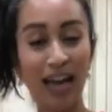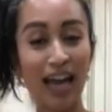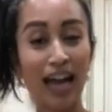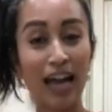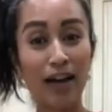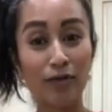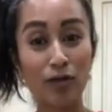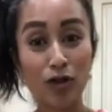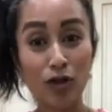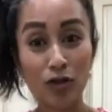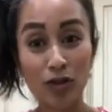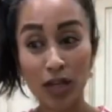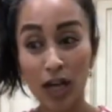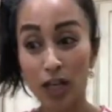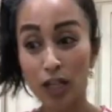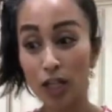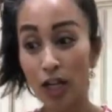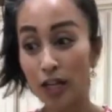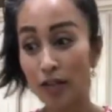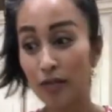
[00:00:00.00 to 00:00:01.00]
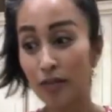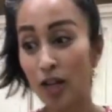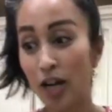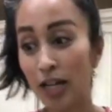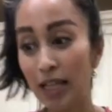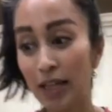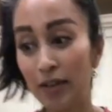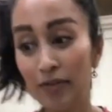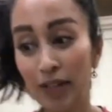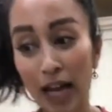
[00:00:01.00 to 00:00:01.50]
if you're using a lot of
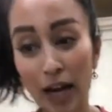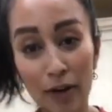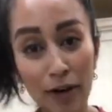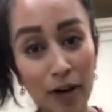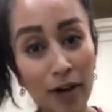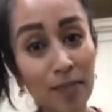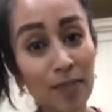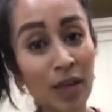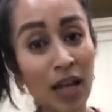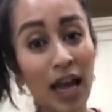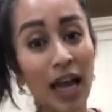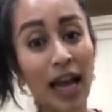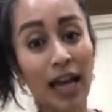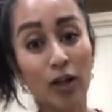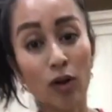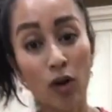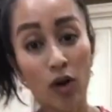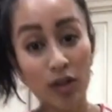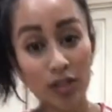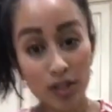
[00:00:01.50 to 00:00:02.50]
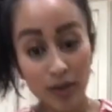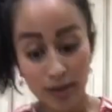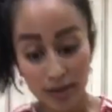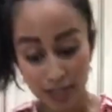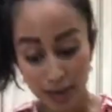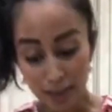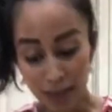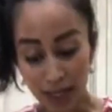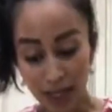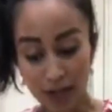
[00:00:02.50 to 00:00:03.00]
cauliflower. And also
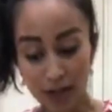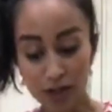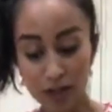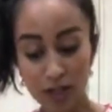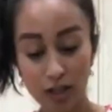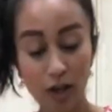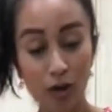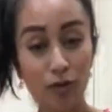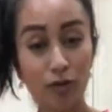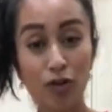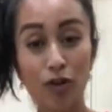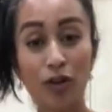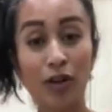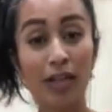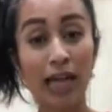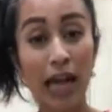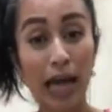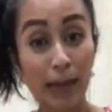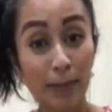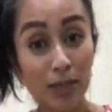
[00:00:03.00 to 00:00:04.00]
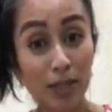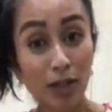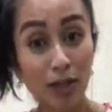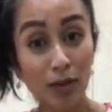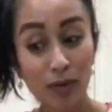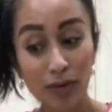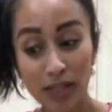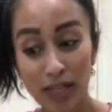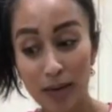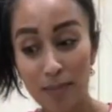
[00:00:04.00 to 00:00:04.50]
something else to note, you can
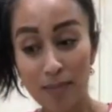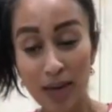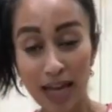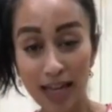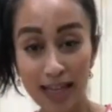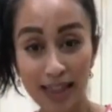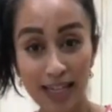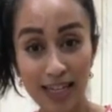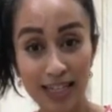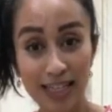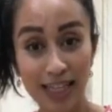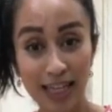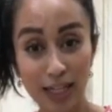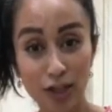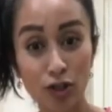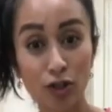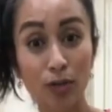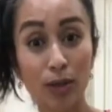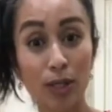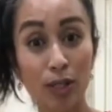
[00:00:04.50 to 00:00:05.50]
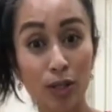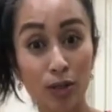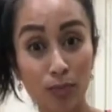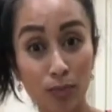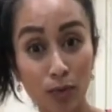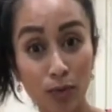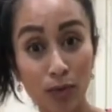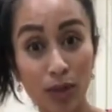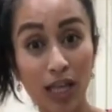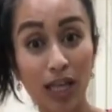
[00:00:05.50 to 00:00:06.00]
absolutely make this into a
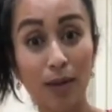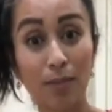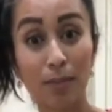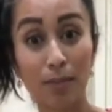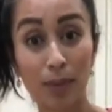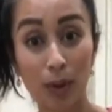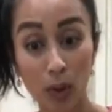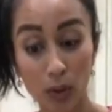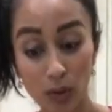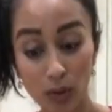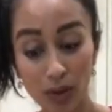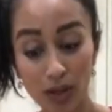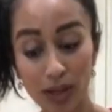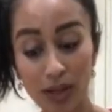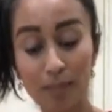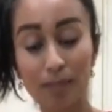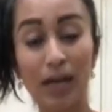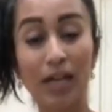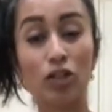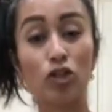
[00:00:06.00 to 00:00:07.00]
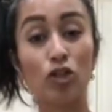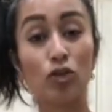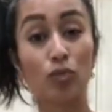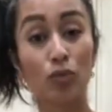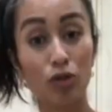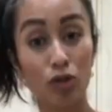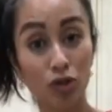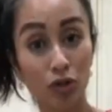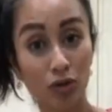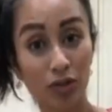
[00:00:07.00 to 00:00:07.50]
smoothie bowl by just
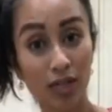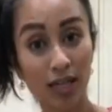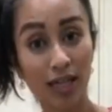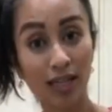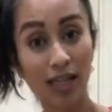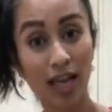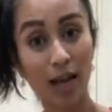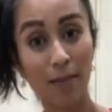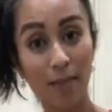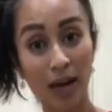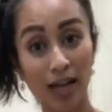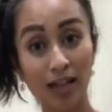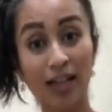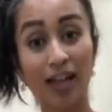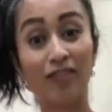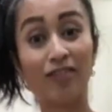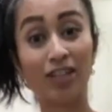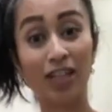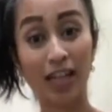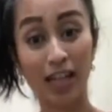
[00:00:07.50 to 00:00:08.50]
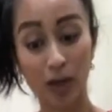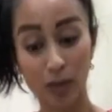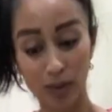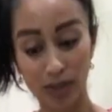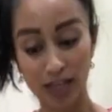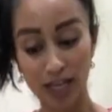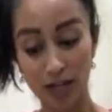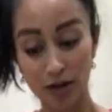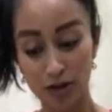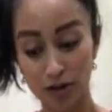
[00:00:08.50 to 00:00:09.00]
reducing the amount of
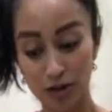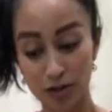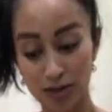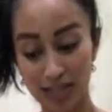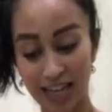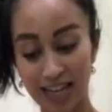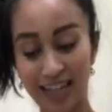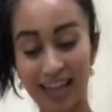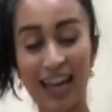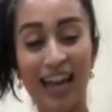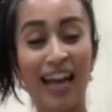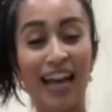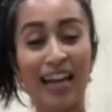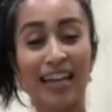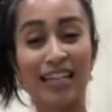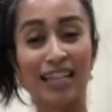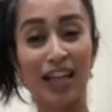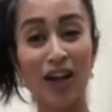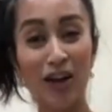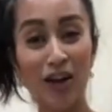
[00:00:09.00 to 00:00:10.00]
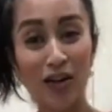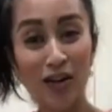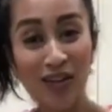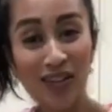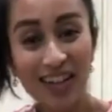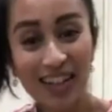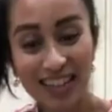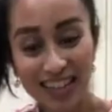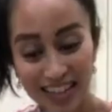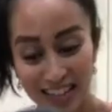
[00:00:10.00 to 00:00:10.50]
liquid that you're using.
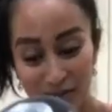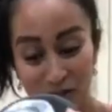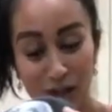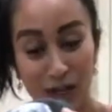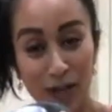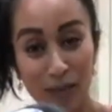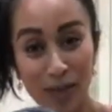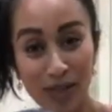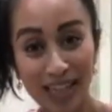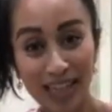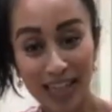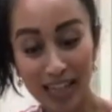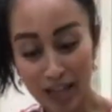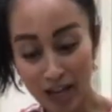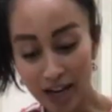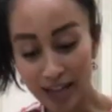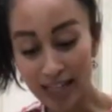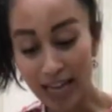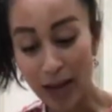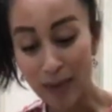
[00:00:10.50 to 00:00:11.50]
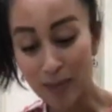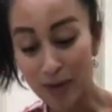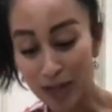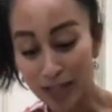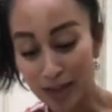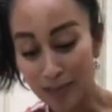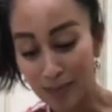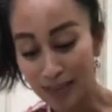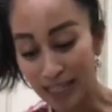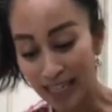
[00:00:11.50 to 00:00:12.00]
So we're gonna put the lid on and we're
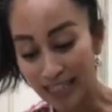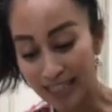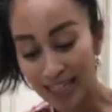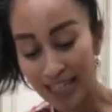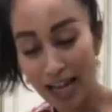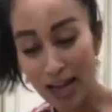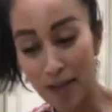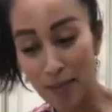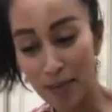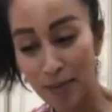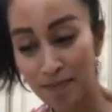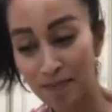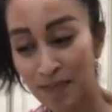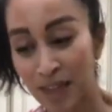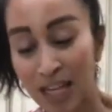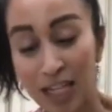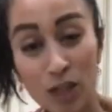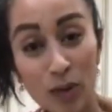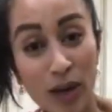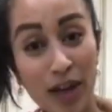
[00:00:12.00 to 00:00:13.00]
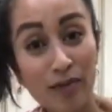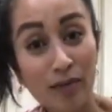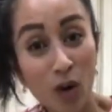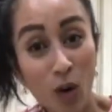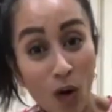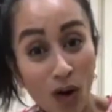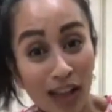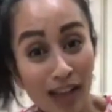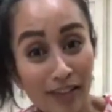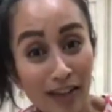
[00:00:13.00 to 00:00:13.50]
gonna blend it up. So we have
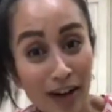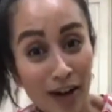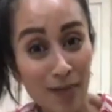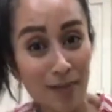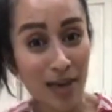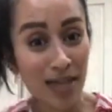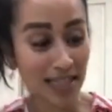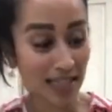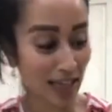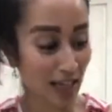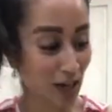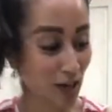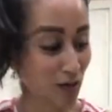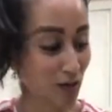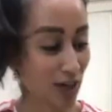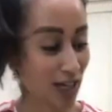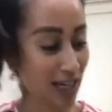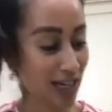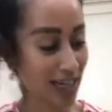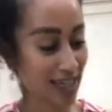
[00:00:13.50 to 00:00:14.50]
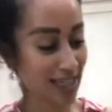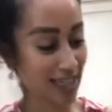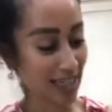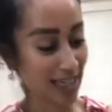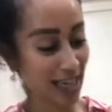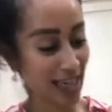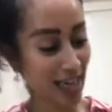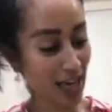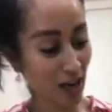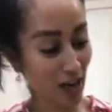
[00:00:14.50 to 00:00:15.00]
all of our amazing ingredients
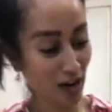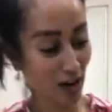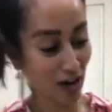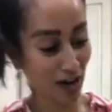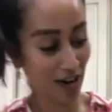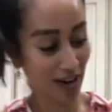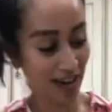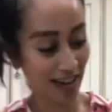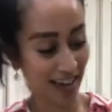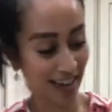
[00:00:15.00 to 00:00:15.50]
in here.